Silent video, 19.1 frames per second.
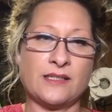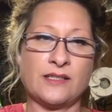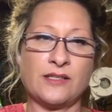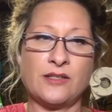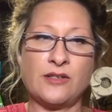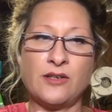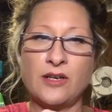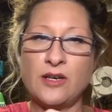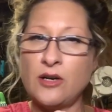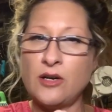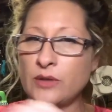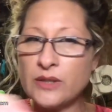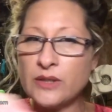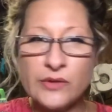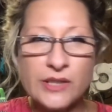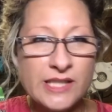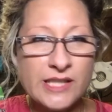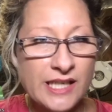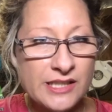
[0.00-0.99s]
no
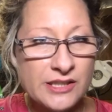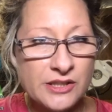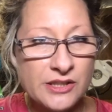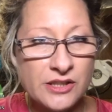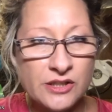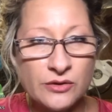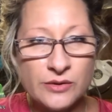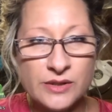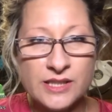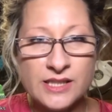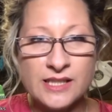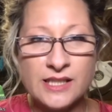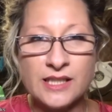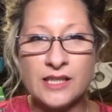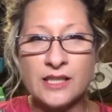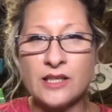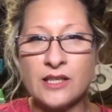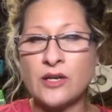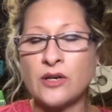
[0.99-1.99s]
irritation to his
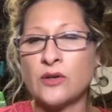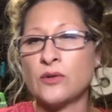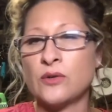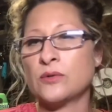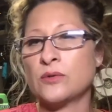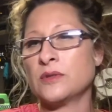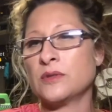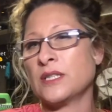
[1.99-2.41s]
skin and coat,